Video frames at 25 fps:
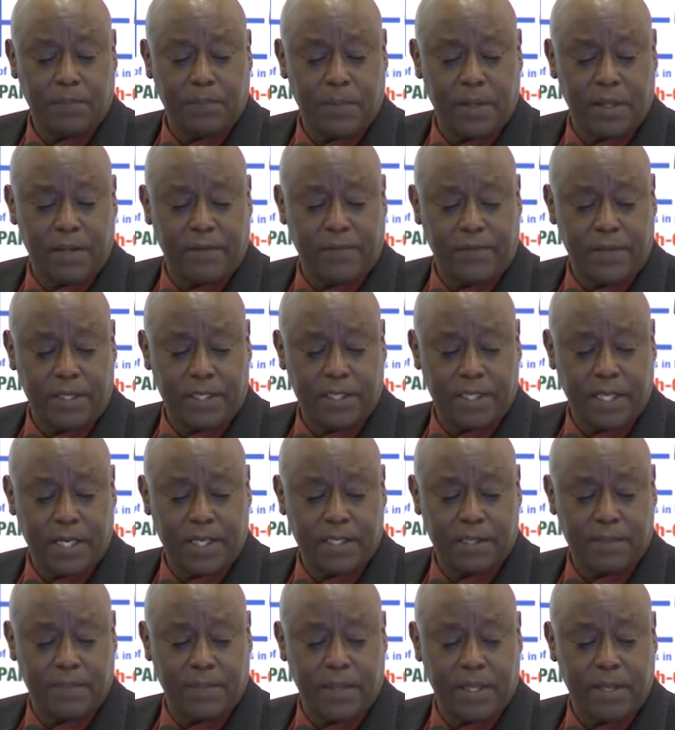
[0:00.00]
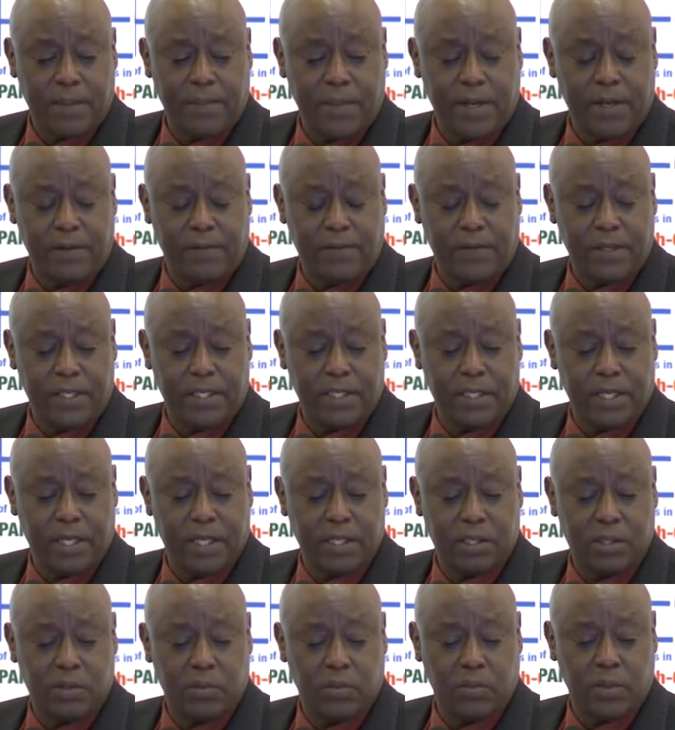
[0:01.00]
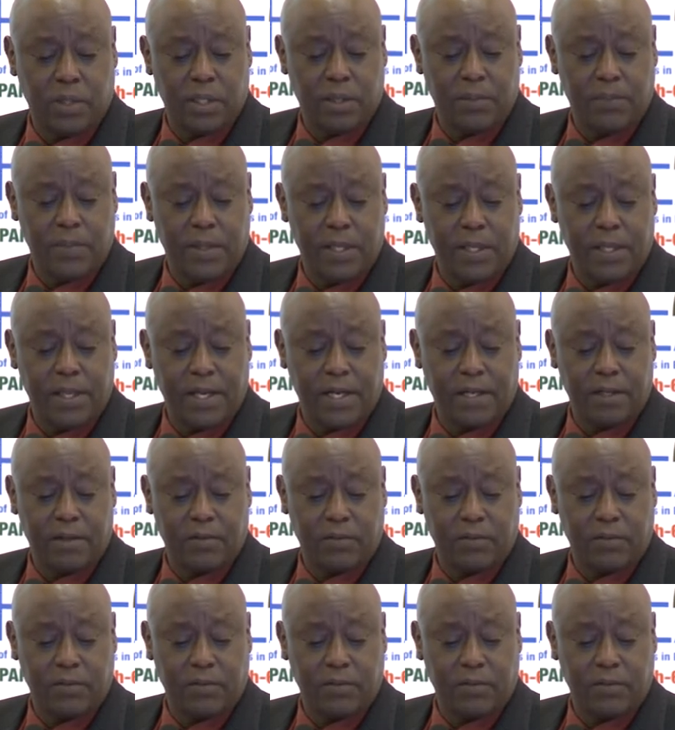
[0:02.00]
the main features would be that,